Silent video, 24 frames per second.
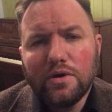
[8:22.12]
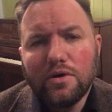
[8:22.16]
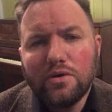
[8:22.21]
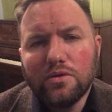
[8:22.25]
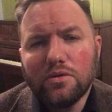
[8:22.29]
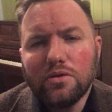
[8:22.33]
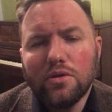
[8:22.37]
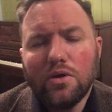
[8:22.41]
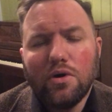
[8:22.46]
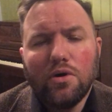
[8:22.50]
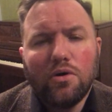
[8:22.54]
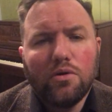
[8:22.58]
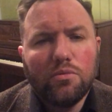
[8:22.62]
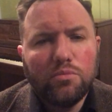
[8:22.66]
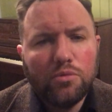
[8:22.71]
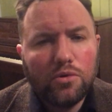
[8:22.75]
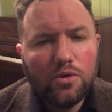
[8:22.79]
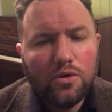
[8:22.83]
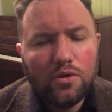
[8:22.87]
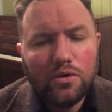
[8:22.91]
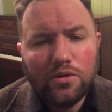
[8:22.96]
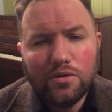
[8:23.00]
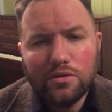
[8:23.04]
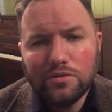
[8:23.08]

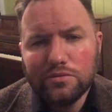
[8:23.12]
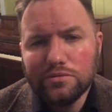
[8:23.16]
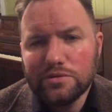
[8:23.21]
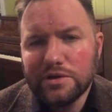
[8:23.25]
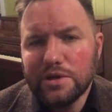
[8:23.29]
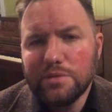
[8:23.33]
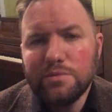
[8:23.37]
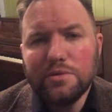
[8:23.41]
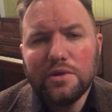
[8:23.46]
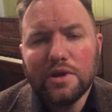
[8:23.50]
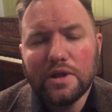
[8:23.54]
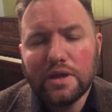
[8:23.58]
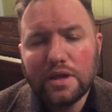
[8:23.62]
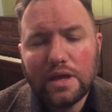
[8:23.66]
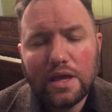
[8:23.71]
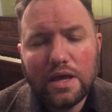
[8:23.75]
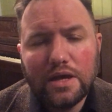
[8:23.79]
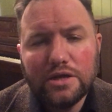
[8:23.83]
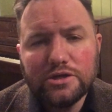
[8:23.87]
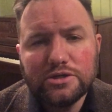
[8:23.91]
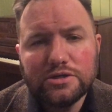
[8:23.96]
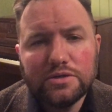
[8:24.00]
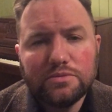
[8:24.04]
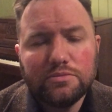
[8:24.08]
global
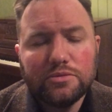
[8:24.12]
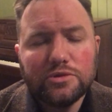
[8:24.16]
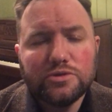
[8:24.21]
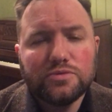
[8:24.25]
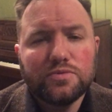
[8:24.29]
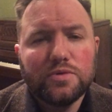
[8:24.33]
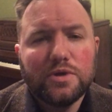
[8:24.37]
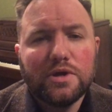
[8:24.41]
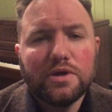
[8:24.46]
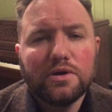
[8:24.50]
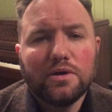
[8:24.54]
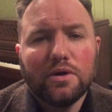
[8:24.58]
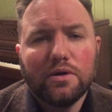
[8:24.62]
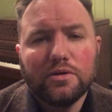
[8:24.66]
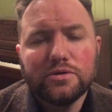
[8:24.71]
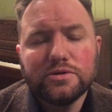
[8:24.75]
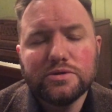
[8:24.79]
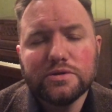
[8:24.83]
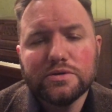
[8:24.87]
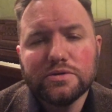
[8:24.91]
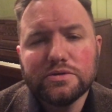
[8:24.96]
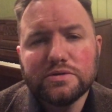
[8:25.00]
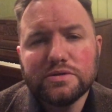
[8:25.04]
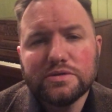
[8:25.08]
communication between
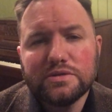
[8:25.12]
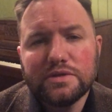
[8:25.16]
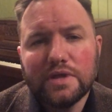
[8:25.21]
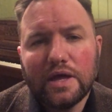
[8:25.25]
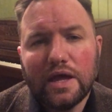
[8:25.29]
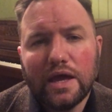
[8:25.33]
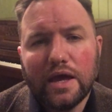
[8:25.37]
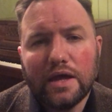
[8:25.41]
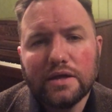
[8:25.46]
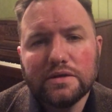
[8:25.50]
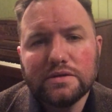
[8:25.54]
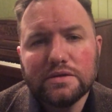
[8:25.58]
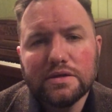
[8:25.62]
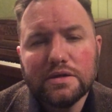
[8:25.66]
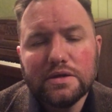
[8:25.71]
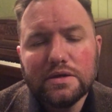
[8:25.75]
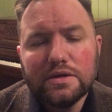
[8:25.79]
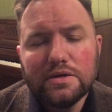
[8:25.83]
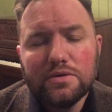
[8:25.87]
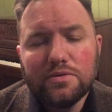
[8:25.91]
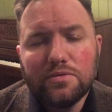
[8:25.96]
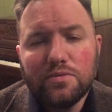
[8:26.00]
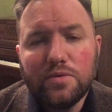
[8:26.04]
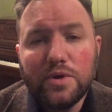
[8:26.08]
cultures that
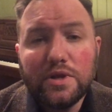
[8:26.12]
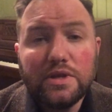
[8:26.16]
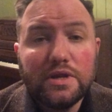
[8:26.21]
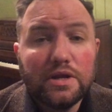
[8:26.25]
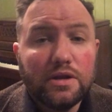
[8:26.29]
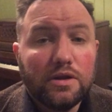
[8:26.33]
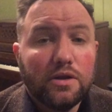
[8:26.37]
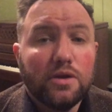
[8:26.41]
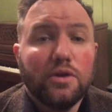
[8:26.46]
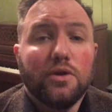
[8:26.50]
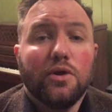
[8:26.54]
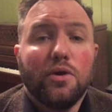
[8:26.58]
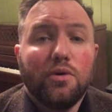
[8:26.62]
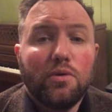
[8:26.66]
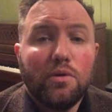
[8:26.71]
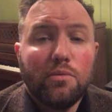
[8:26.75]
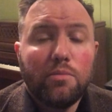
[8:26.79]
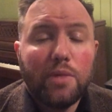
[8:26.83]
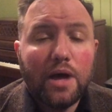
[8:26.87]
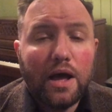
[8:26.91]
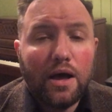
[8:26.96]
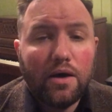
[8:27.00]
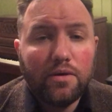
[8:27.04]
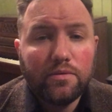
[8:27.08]
we didn't know
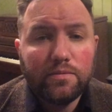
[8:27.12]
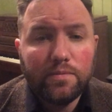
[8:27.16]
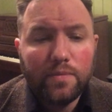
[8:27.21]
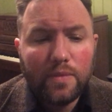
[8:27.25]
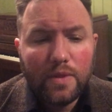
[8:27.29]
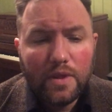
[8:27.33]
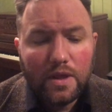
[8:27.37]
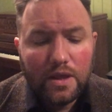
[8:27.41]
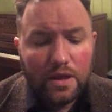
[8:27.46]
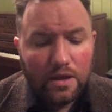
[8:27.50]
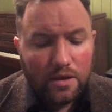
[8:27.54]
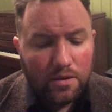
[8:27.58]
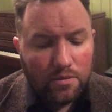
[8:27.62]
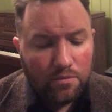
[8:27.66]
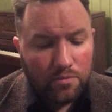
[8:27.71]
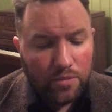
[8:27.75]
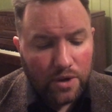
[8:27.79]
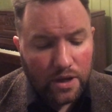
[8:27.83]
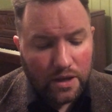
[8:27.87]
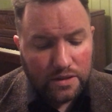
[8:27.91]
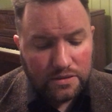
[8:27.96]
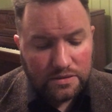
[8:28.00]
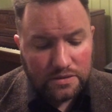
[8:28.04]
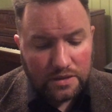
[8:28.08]
about?
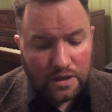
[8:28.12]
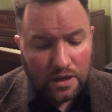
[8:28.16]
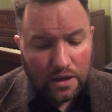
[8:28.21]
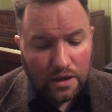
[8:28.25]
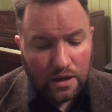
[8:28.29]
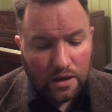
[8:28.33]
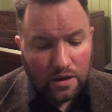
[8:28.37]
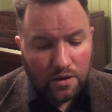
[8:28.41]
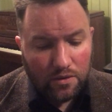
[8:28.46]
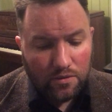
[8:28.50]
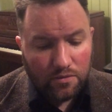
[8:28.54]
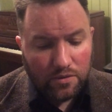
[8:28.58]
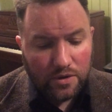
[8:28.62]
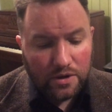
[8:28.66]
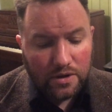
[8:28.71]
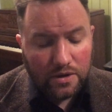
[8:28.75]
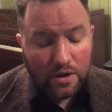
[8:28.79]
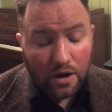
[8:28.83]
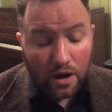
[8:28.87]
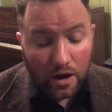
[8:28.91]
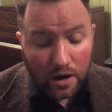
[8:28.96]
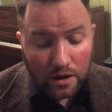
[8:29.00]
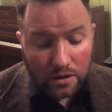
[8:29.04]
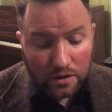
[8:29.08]
But
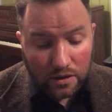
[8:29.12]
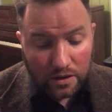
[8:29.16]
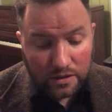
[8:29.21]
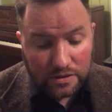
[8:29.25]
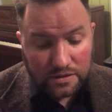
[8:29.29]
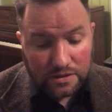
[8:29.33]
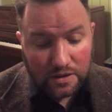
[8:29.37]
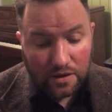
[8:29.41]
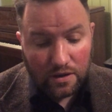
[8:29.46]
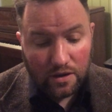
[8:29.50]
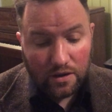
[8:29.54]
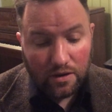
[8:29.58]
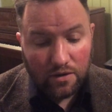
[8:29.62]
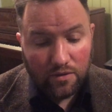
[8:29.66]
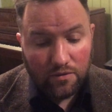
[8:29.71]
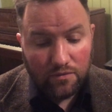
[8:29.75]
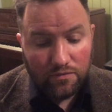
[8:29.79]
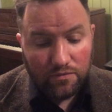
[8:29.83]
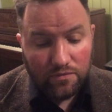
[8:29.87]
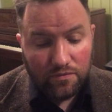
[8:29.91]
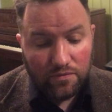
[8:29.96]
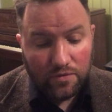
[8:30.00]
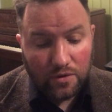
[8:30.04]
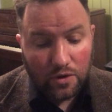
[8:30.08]
regardless
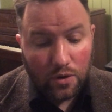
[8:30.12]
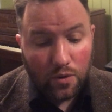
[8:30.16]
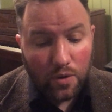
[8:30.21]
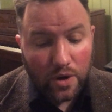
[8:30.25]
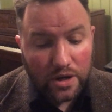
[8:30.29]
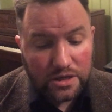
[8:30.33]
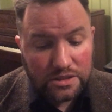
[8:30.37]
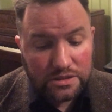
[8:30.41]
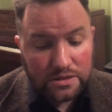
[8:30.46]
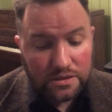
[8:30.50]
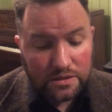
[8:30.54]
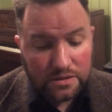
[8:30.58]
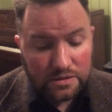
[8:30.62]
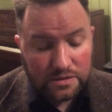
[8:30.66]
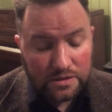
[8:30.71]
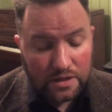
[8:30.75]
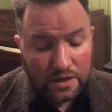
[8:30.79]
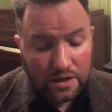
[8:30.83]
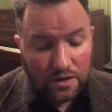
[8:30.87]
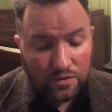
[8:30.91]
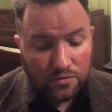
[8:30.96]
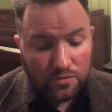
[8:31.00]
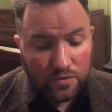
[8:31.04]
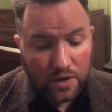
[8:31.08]
of the questions
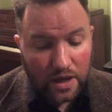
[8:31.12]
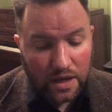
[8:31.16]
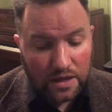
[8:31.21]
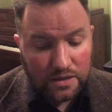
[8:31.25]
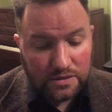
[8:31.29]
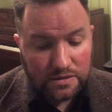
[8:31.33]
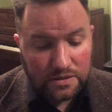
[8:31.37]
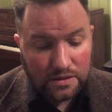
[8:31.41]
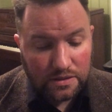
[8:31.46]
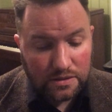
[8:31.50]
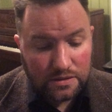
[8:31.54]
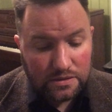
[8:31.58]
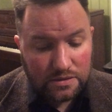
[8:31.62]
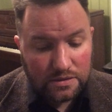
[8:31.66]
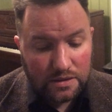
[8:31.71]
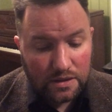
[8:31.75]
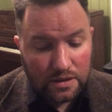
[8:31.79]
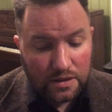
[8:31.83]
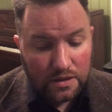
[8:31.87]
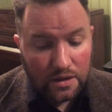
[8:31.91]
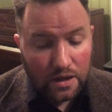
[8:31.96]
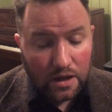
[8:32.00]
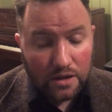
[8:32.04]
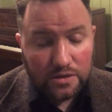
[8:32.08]
that it raises,
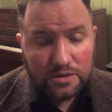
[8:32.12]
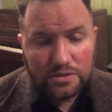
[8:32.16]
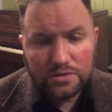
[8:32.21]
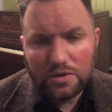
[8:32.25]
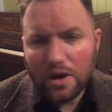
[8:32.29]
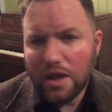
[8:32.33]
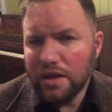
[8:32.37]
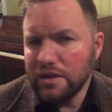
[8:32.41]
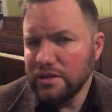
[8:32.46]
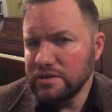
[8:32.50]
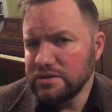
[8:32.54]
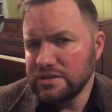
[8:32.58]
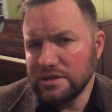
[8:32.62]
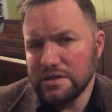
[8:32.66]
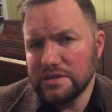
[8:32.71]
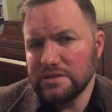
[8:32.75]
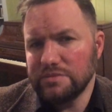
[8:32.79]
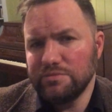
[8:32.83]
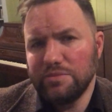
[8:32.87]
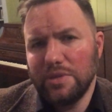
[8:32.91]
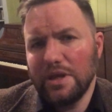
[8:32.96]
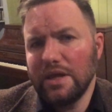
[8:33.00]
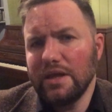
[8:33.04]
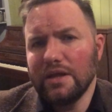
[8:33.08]
astrology has
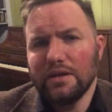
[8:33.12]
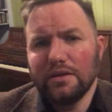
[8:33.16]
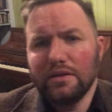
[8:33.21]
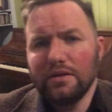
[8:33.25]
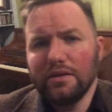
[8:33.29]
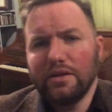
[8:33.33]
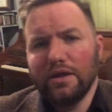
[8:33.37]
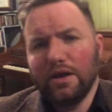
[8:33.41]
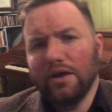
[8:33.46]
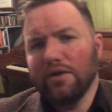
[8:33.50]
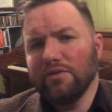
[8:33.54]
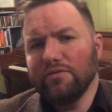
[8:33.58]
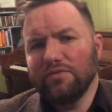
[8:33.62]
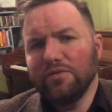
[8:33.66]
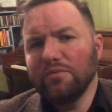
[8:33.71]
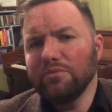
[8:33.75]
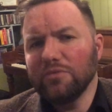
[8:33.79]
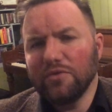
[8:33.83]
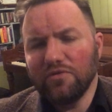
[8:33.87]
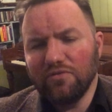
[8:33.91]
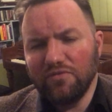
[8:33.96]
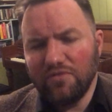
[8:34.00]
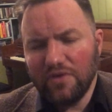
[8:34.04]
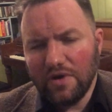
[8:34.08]
been there
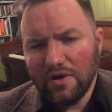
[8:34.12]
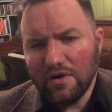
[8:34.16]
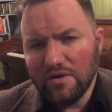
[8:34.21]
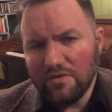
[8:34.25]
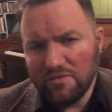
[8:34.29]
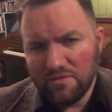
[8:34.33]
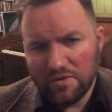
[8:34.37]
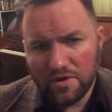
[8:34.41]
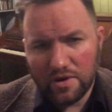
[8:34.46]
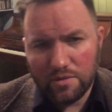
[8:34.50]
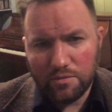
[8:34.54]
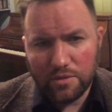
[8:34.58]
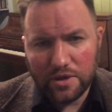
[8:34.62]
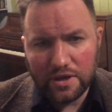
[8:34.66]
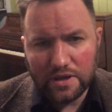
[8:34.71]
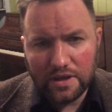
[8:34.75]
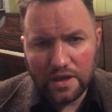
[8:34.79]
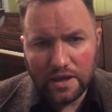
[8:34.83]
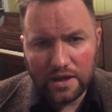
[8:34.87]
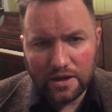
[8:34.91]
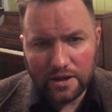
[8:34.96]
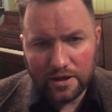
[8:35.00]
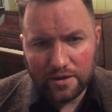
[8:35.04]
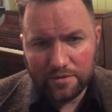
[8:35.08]
from the very, very
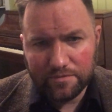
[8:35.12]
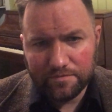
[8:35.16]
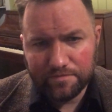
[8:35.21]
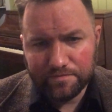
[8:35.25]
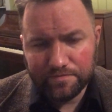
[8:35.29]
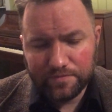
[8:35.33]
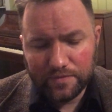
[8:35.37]
beginning.